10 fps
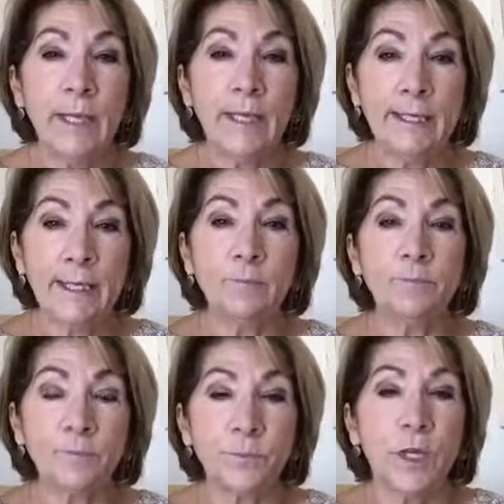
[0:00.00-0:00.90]
Yep.
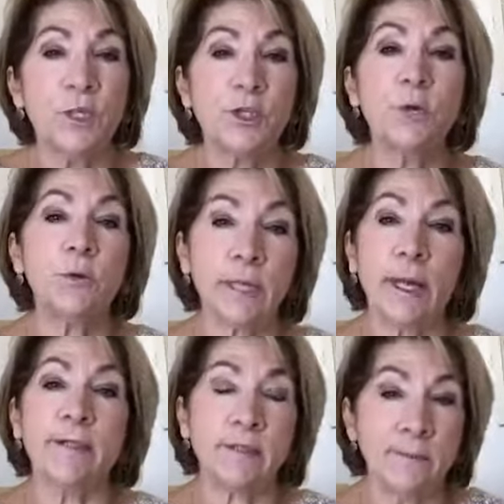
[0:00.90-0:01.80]
So, yeah.
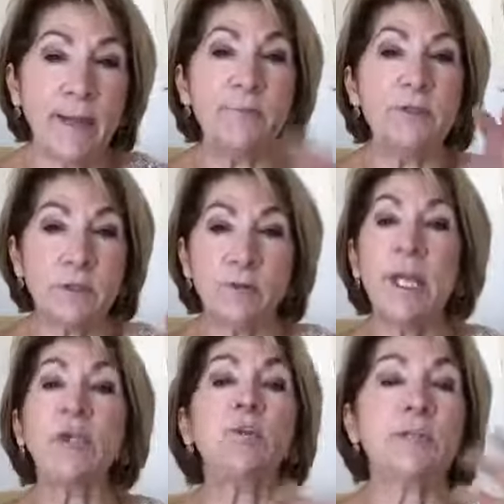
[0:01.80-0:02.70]
And Samantha,
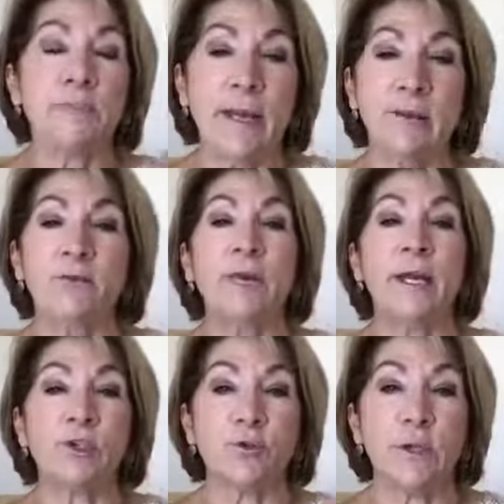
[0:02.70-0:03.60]
thank you, Samantha, for
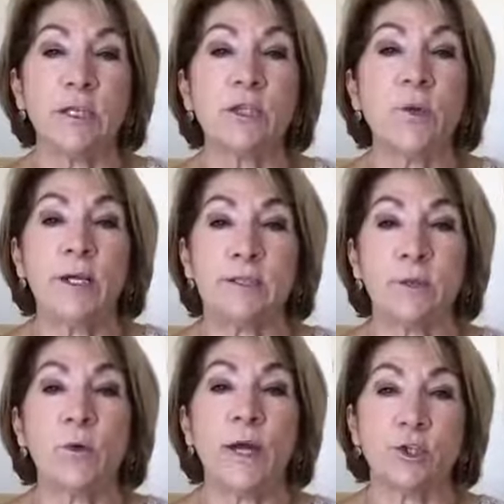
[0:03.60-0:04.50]
answering these
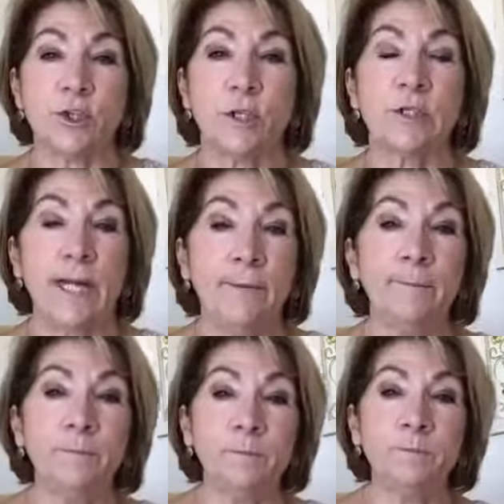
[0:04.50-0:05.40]
questions.
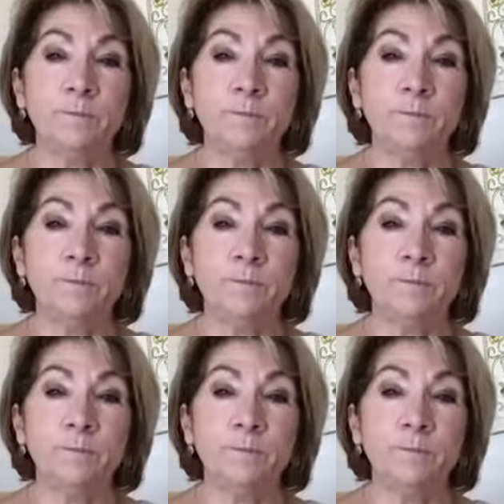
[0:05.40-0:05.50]
Yep. Mm-hmm.